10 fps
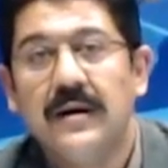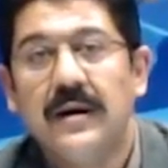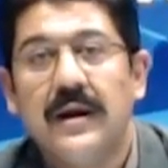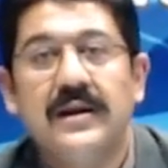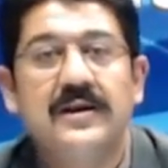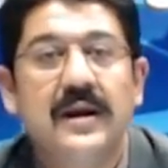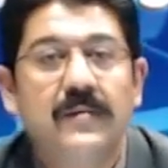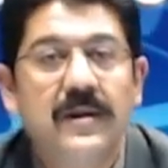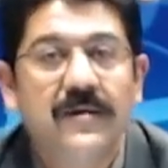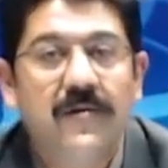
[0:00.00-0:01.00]
In a
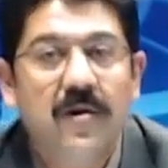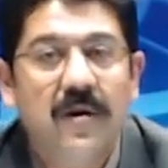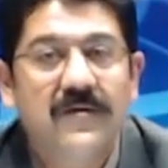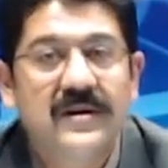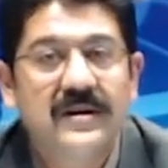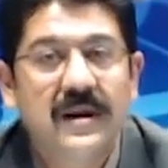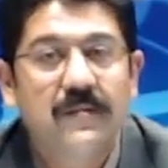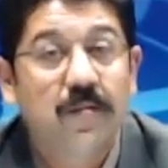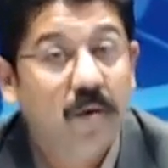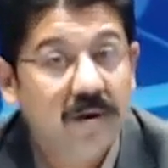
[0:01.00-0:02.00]
statement, the Foreign Office
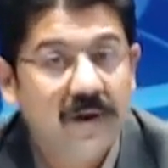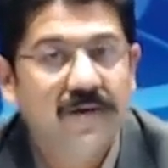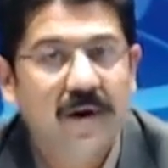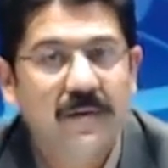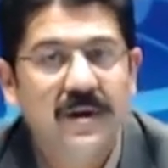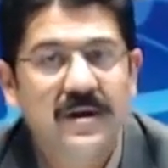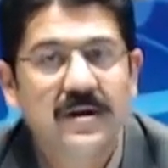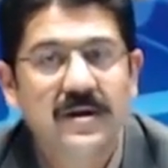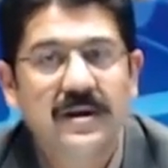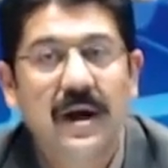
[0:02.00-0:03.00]
said both the foreign
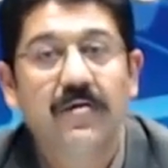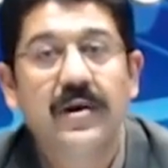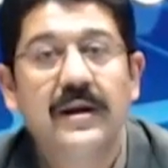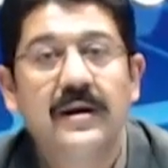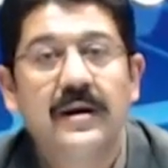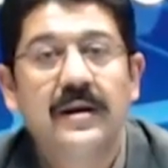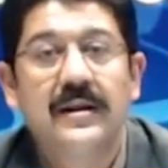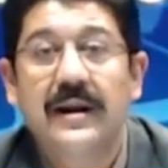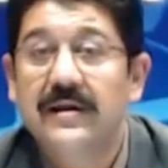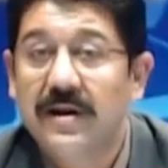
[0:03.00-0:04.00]
ministers agreed
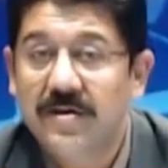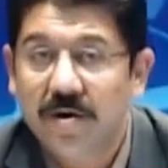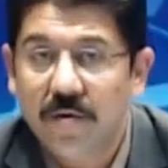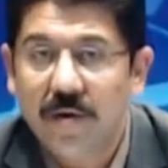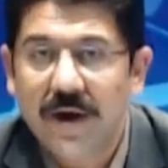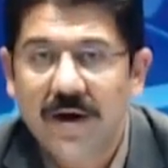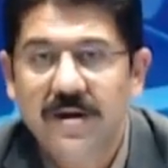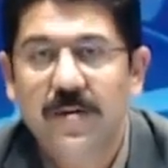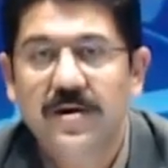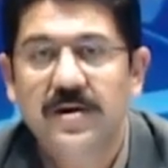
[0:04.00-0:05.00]
that there is a role and
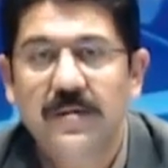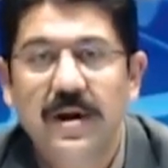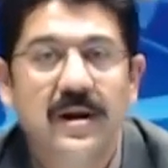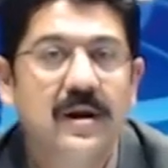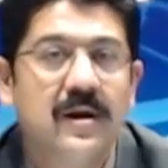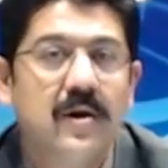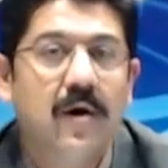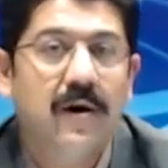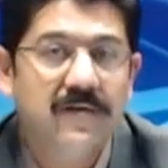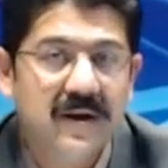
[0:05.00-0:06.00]
responsibility
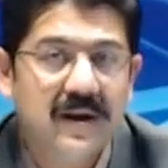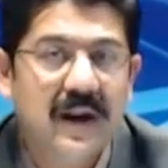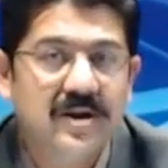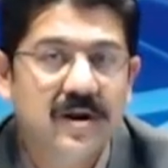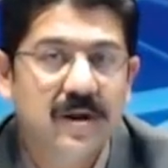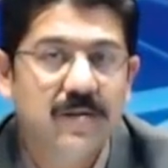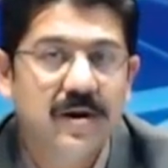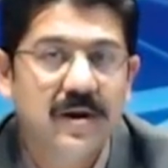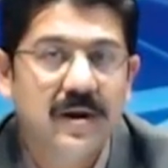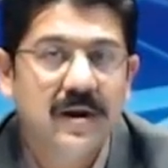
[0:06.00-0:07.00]
of the international
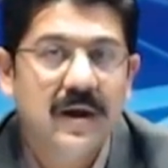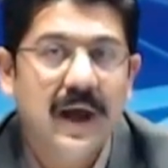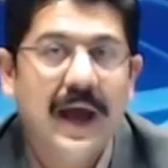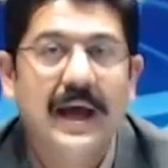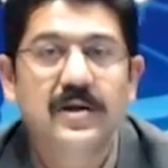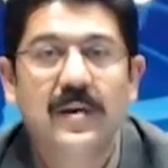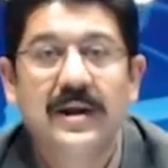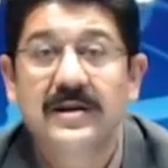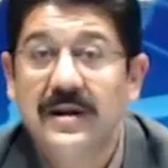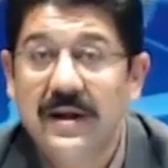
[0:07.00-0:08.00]
community as well
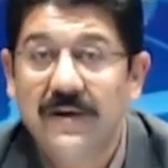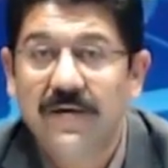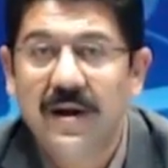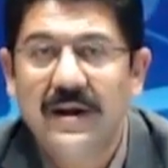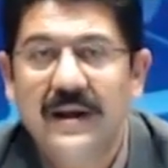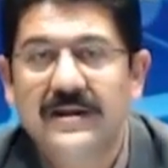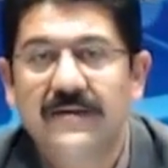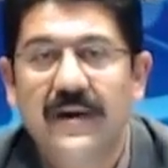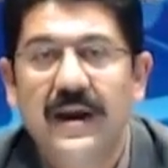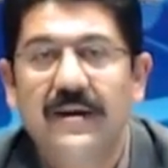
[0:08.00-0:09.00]
as a need for
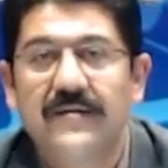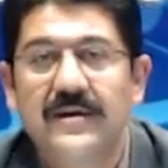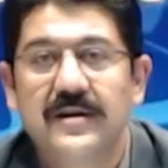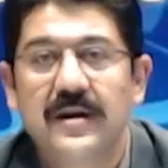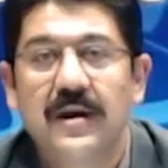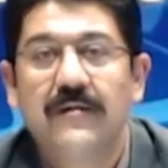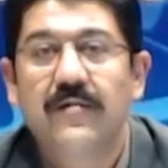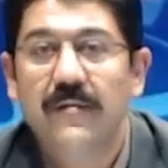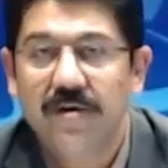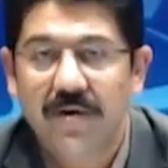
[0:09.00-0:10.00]
intensified efforts
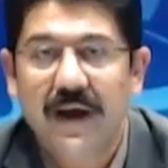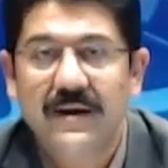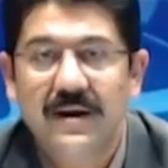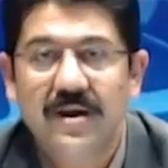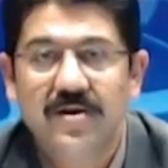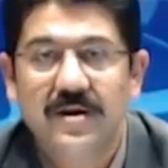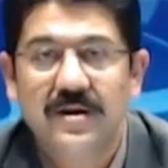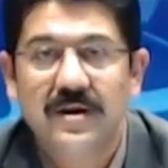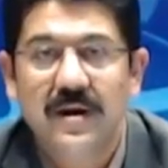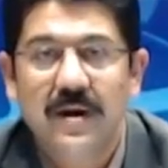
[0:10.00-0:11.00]
from the United
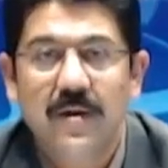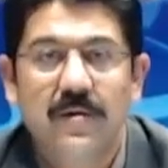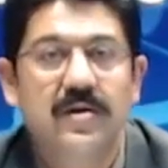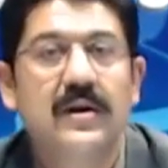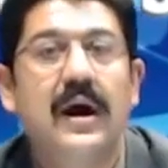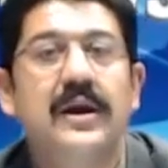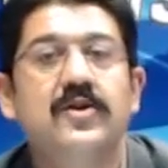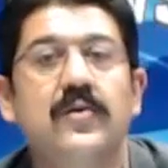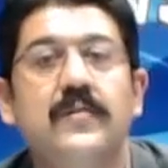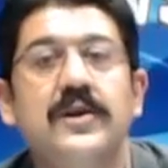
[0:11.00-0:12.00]
Nations with regards
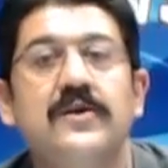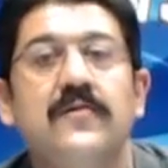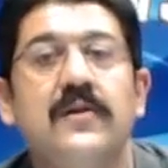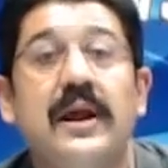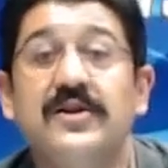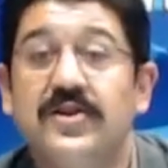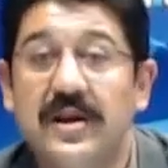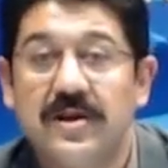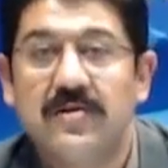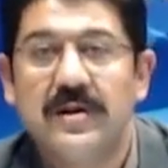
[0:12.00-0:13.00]
to a peaceful and
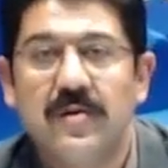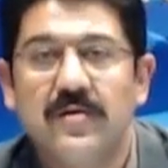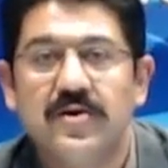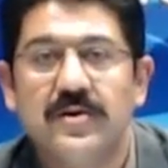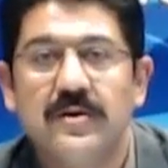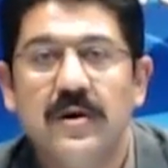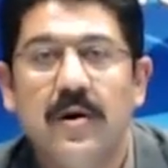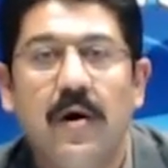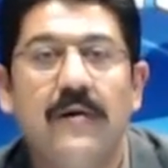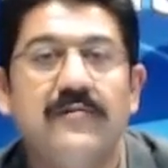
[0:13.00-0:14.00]
just resolution
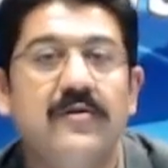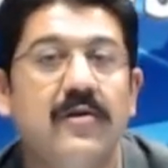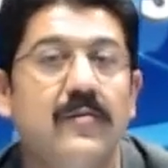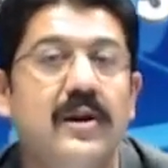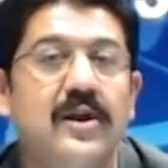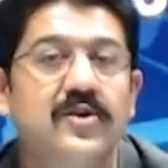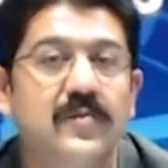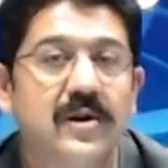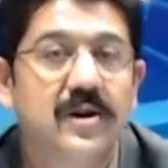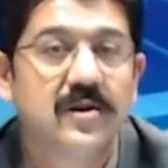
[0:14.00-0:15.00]
of the Jammu and
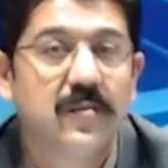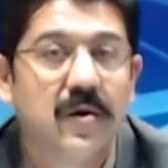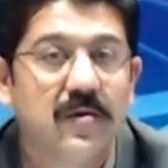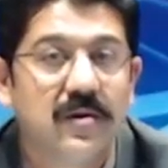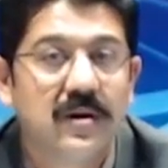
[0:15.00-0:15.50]
Kashmir dispute.